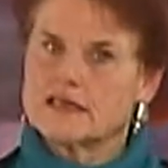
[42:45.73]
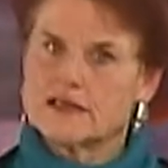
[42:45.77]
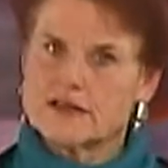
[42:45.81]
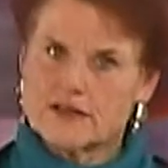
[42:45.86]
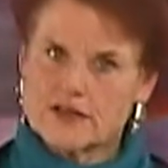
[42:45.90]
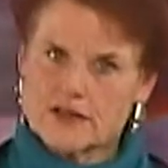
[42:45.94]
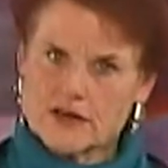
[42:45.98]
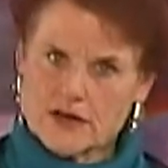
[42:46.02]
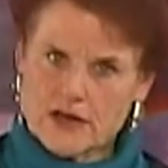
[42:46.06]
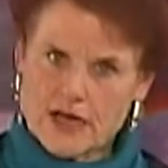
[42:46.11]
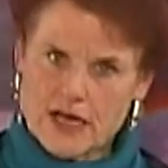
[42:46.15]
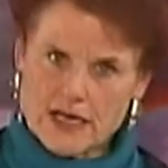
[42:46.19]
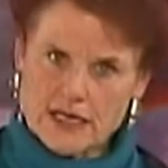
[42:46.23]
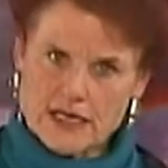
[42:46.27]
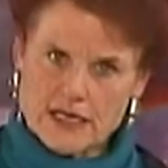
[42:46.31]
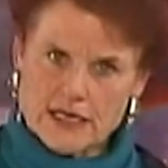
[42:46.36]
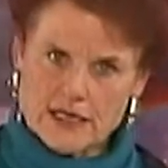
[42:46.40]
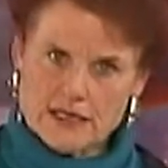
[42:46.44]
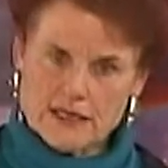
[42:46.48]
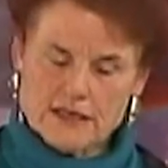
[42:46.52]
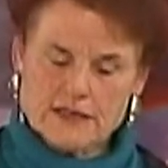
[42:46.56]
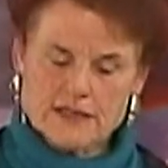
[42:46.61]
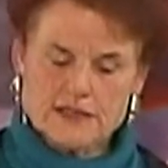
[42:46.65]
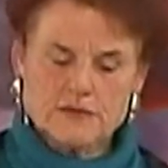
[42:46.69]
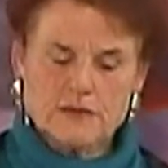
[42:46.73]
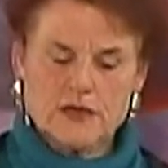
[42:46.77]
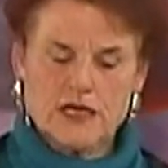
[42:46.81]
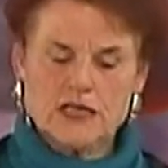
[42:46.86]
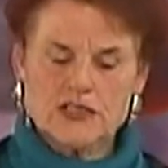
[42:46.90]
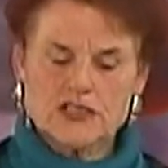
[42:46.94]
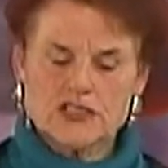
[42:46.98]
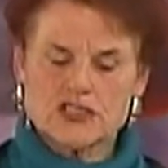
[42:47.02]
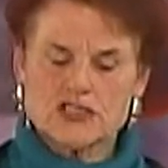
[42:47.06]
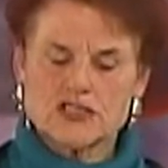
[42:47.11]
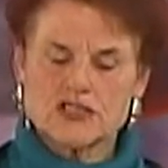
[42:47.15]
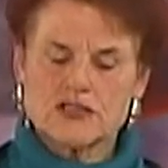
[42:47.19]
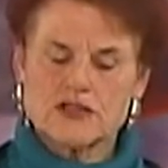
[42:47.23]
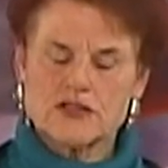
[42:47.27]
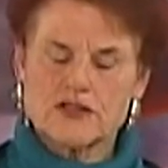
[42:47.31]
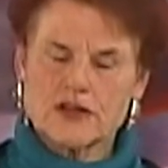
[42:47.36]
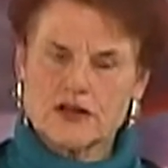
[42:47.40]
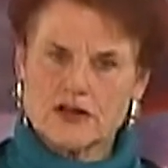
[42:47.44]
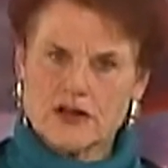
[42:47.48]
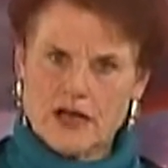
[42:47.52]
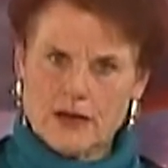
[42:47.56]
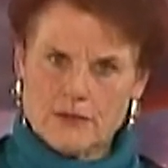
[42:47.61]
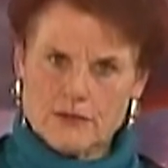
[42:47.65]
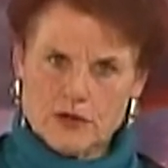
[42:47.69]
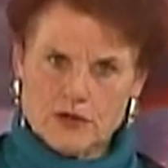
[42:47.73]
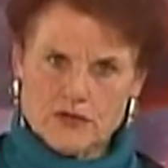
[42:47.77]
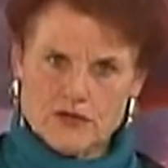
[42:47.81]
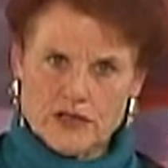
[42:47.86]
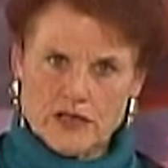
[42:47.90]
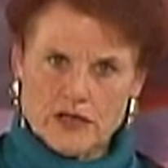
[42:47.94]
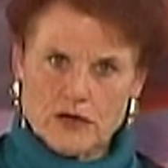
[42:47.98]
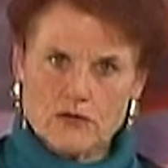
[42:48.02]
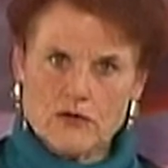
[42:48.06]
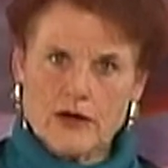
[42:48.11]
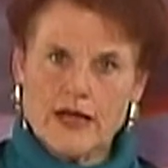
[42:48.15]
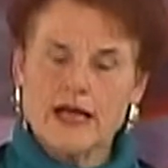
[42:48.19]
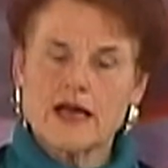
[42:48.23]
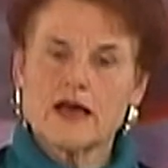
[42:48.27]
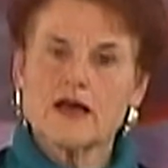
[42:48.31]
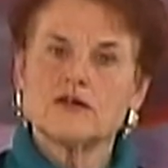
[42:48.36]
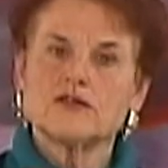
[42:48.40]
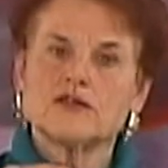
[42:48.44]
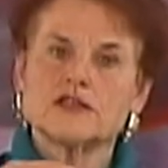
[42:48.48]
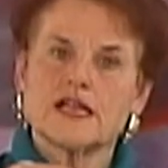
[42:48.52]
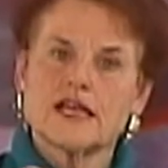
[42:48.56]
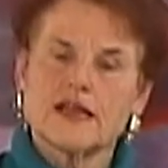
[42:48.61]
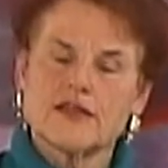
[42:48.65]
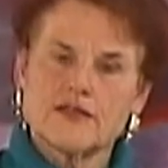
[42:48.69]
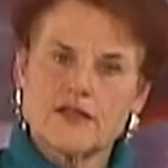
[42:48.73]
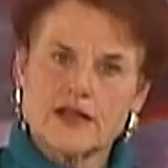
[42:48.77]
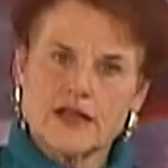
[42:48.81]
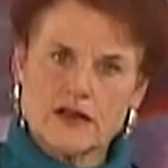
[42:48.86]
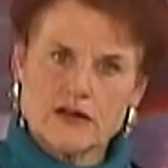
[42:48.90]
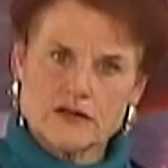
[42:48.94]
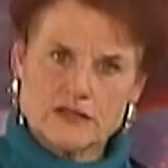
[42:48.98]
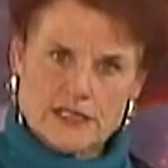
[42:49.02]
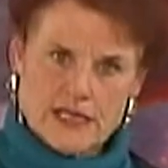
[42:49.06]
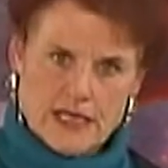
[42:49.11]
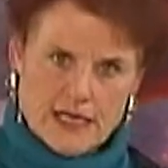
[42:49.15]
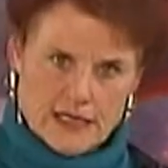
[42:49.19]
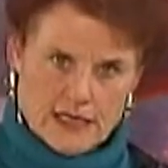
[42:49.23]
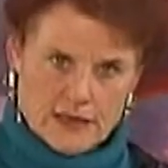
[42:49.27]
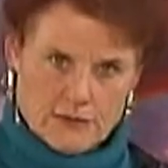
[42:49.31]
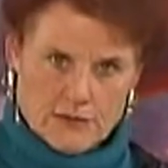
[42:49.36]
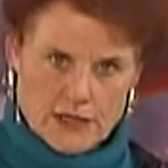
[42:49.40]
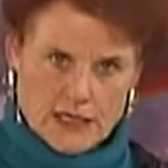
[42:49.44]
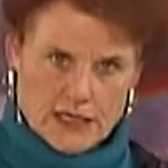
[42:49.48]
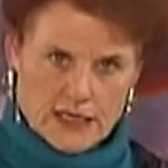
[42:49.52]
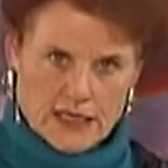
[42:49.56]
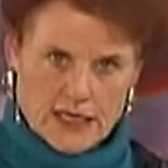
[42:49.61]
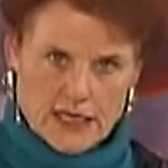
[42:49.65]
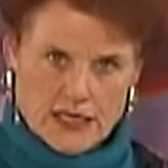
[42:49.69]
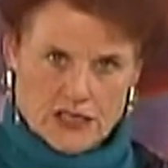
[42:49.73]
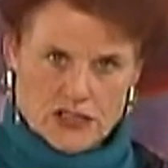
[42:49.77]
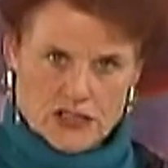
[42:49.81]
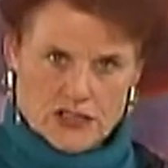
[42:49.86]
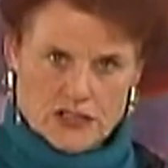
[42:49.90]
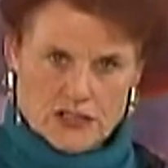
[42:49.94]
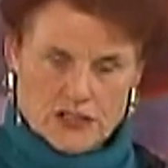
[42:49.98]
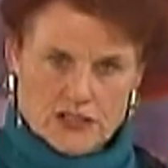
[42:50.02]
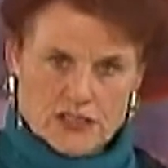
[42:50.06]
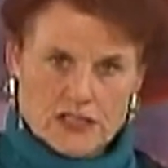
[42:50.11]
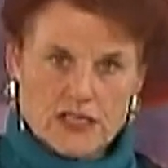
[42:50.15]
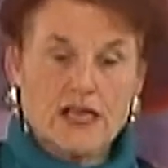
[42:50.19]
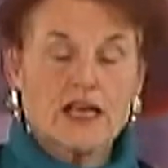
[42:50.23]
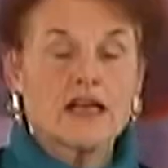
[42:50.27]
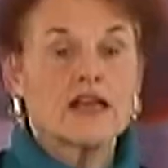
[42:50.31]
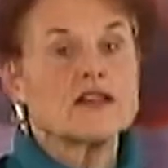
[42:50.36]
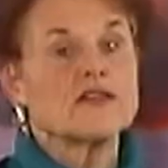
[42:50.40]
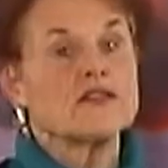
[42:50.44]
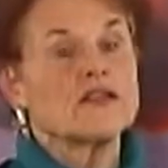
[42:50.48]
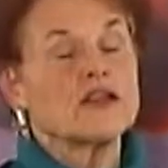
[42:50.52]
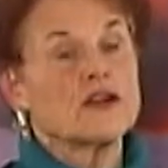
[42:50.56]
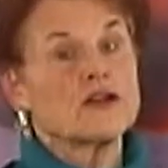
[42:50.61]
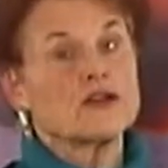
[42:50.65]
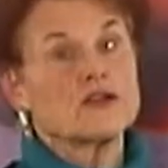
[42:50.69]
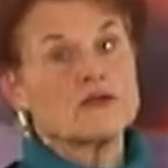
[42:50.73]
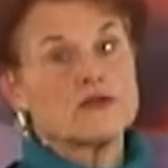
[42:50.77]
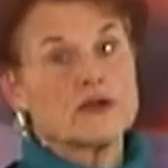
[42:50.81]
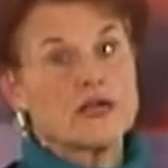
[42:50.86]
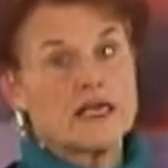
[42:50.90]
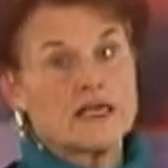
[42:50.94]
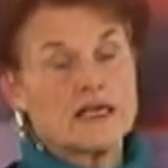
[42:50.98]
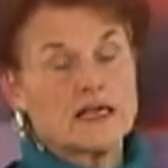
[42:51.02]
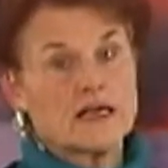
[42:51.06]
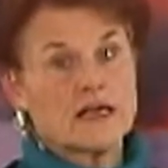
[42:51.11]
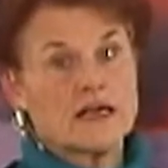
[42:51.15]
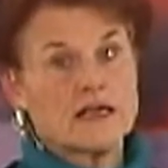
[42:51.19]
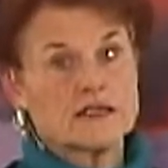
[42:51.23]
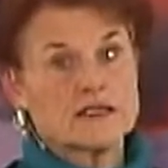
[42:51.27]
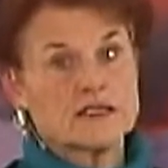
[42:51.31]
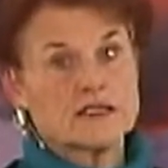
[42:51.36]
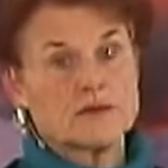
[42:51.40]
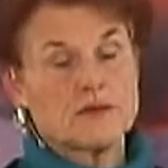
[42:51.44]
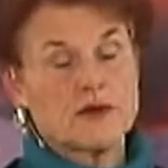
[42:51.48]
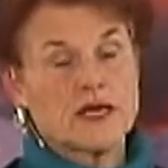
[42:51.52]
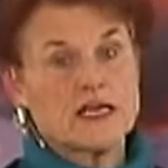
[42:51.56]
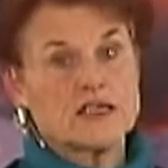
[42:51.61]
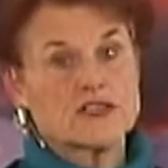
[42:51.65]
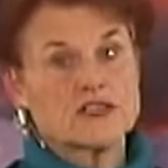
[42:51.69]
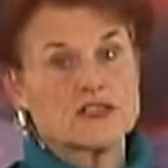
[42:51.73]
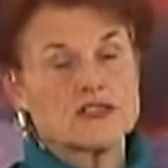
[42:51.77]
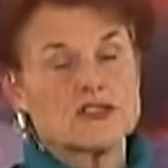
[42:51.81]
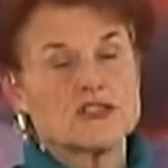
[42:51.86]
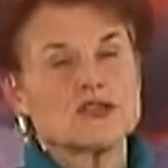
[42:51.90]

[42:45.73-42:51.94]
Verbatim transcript: they're not eating as much, they're not moving around, and they are taking medications that are creating constipation.